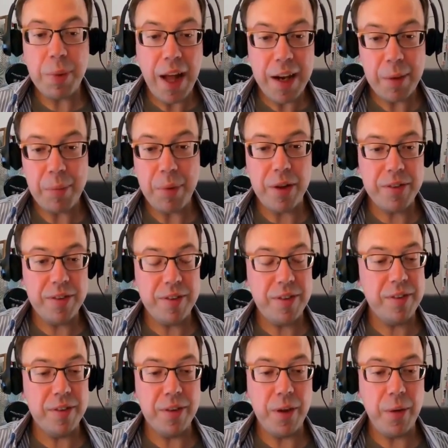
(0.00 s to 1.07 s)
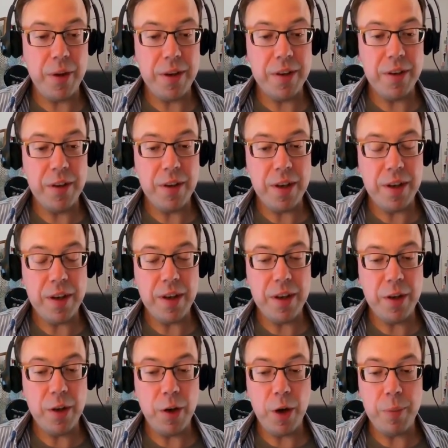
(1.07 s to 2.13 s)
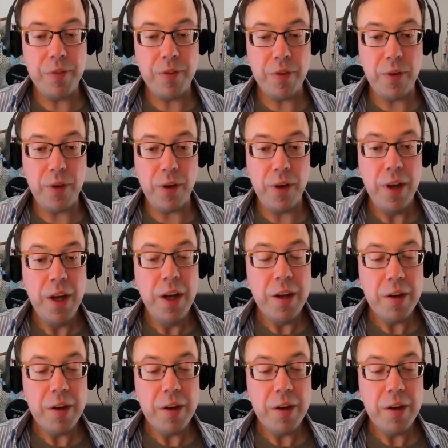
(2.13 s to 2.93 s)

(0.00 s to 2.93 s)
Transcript: planning processes that go on in Europe for